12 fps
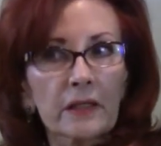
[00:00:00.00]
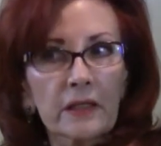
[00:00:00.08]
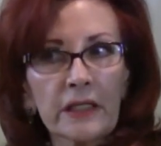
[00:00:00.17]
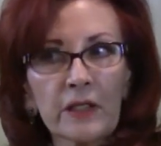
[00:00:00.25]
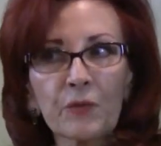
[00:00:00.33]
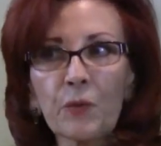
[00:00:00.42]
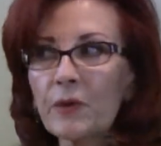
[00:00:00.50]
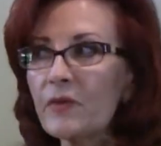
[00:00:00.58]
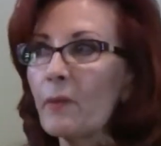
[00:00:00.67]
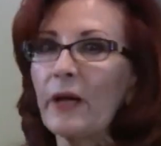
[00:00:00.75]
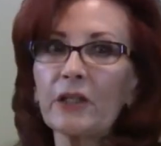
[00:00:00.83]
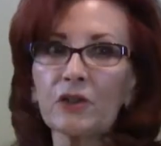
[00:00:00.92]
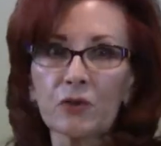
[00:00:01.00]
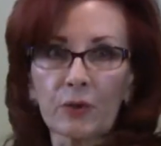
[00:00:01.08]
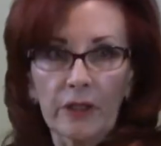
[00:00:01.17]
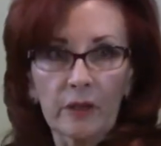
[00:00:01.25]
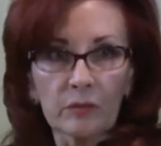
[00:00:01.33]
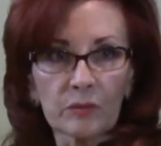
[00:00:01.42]
if we're in the
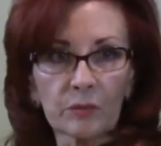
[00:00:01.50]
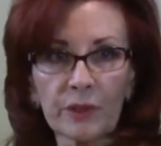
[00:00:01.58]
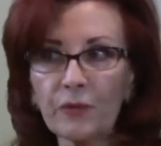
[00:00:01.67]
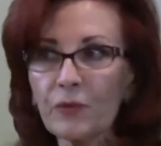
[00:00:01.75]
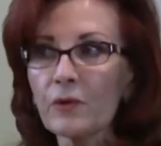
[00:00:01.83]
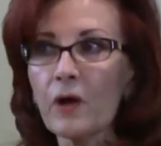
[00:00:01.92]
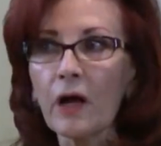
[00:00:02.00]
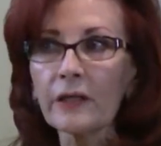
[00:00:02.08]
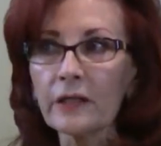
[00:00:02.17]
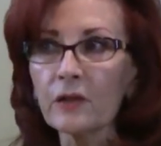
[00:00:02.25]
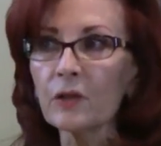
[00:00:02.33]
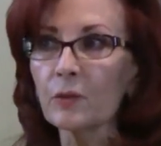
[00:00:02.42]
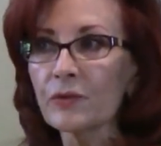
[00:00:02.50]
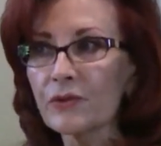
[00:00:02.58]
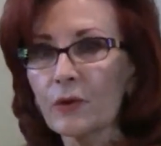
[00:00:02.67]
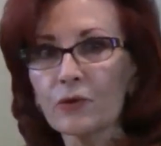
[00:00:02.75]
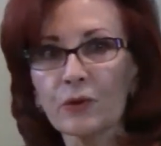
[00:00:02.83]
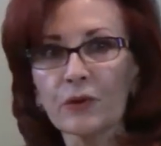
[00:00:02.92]
mainstream. But if you're not dealing with
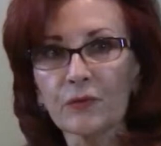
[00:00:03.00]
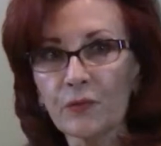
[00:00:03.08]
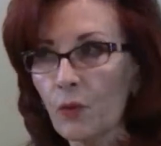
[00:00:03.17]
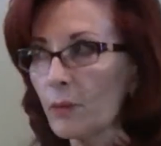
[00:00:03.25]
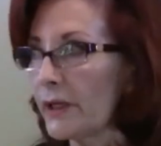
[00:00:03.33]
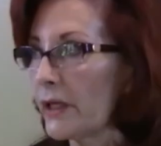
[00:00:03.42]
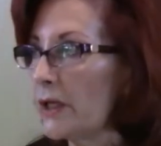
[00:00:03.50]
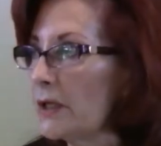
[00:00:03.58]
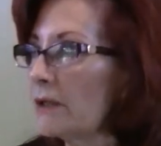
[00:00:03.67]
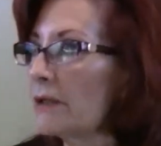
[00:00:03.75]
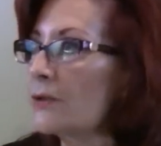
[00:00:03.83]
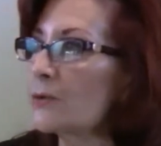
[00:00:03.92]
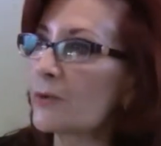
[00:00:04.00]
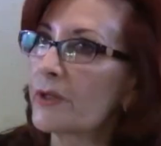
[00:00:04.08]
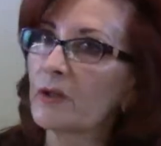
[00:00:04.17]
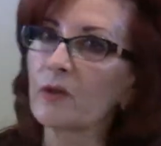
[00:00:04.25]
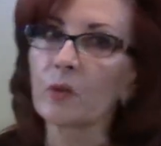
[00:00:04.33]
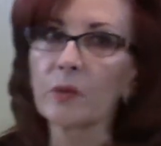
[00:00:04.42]
social conformity and you're
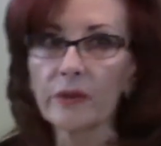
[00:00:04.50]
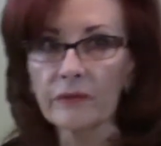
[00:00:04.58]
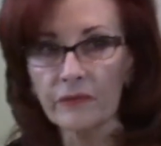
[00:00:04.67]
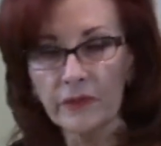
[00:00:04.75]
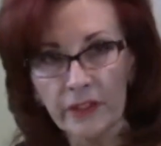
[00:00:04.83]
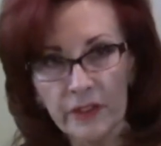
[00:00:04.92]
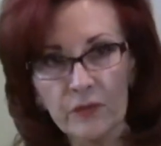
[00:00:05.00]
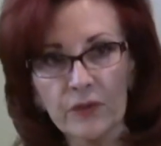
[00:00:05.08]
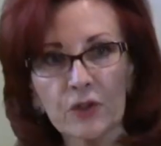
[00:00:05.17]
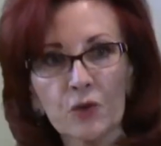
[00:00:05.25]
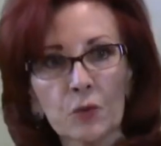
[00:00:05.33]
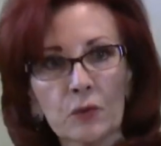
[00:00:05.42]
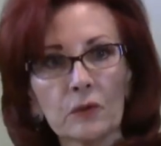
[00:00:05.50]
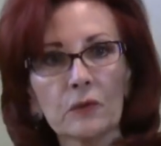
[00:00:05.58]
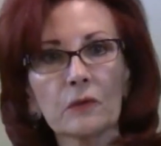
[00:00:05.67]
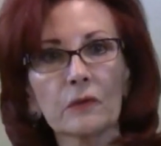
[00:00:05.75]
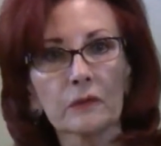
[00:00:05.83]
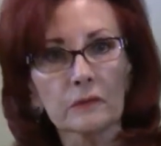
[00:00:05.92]
dealing with
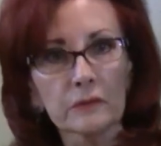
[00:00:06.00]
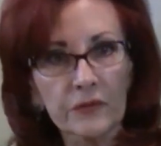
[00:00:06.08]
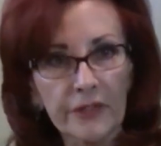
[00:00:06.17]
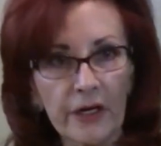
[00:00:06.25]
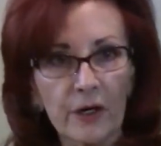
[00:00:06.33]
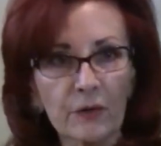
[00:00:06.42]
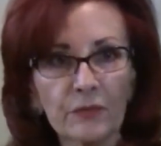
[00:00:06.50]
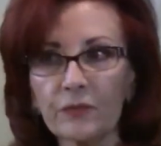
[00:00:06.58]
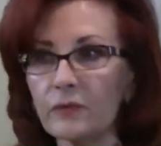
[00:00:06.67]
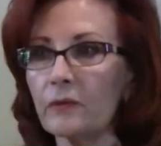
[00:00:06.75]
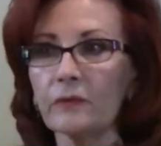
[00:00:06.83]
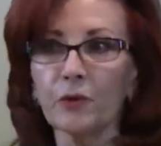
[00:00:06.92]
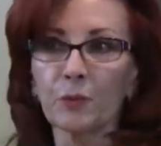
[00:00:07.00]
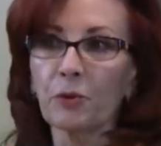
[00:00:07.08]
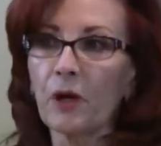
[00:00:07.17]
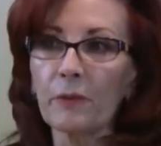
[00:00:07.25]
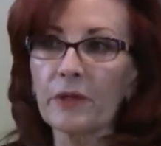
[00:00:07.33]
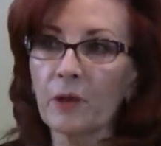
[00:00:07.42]
individual self, you're
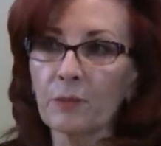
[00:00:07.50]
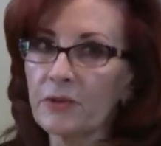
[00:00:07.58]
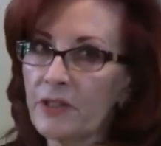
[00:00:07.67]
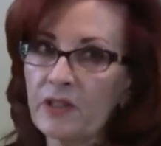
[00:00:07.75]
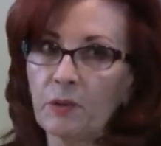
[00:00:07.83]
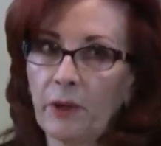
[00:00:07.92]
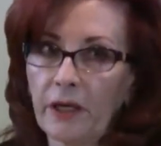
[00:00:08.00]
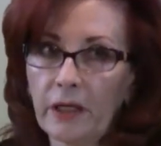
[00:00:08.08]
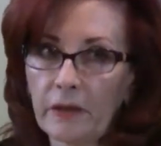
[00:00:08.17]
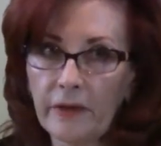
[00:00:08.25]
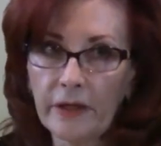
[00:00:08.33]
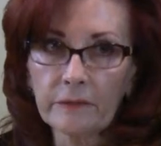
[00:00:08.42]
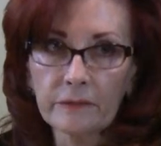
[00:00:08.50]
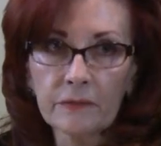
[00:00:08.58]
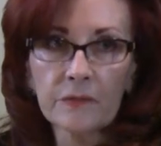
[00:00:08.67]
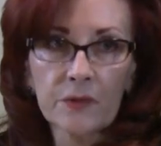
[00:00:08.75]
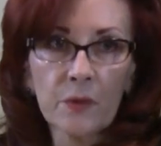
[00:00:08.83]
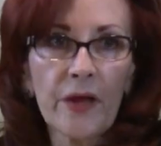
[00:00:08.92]
probably not participating in that.
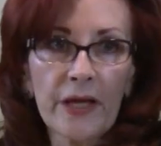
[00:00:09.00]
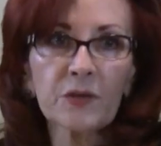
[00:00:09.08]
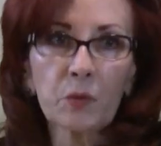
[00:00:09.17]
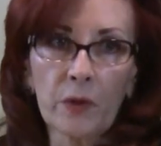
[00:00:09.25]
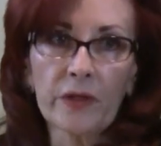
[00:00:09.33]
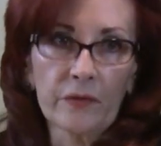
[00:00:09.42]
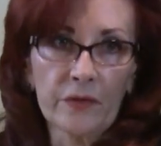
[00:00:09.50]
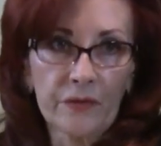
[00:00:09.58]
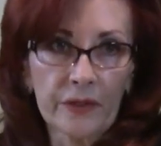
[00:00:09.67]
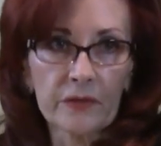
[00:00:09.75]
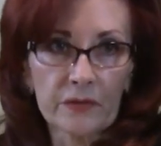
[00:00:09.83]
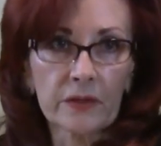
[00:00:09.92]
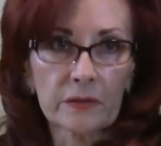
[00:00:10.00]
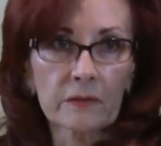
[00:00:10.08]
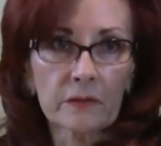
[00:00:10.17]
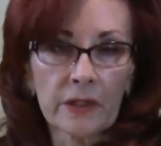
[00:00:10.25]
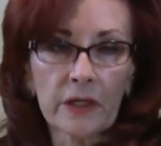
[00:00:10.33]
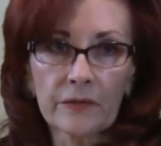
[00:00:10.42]
So that's one of the things
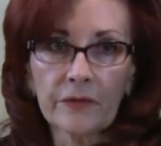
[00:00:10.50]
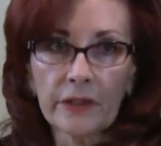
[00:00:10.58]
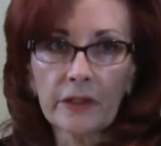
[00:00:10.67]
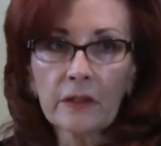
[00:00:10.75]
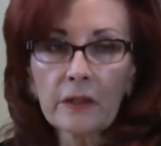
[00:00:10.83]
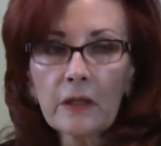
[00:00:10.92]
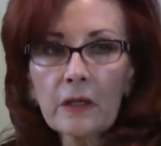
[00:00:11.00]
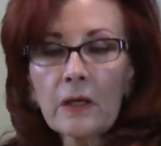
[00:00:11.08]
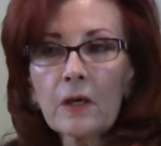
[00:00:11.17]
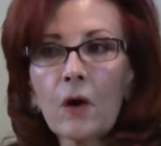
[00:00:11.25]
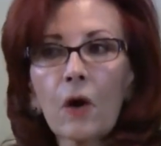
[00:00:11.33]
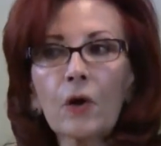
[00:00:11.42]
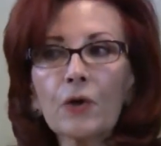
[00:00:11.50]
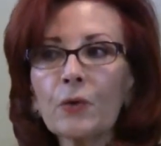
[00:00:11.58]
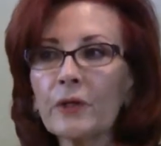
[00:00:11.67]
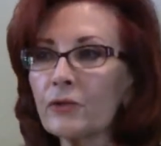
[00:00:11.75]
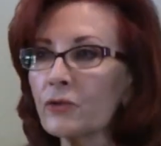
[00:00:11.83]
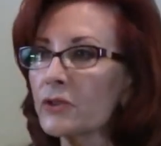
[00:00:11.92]
that I think. Are
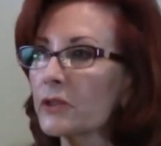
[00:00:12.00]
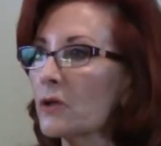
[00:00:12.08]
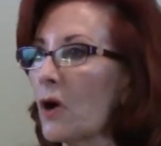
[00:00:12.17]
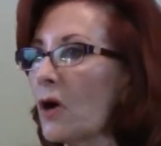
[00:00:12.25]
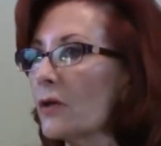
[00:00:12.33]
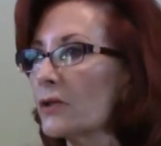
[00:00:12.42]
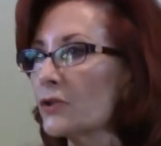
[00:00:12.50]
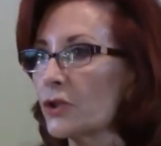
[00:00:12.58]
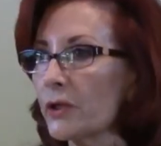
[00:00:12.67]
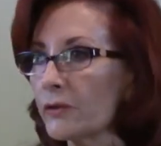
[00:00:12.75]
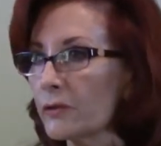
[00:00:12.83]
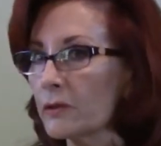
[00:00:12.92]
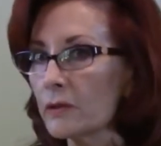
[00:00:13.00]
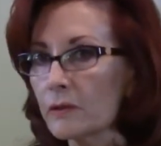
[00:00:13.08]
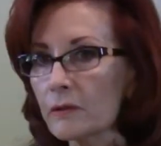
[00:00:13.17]
you interested at all in gender